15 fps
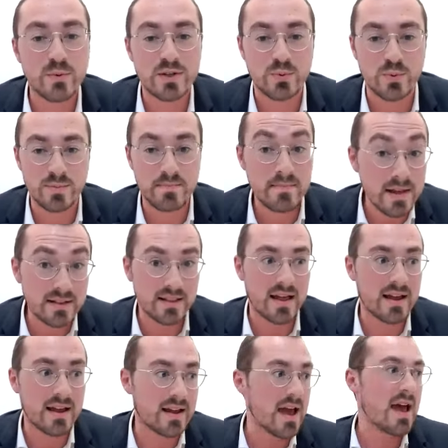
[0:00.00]
which would mean
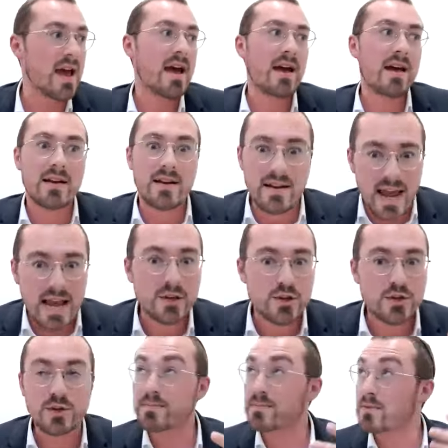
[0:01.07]
like
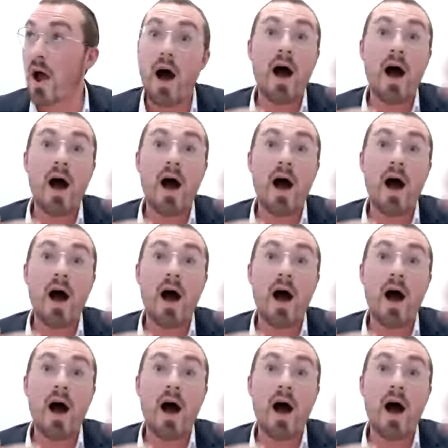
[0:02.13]
nature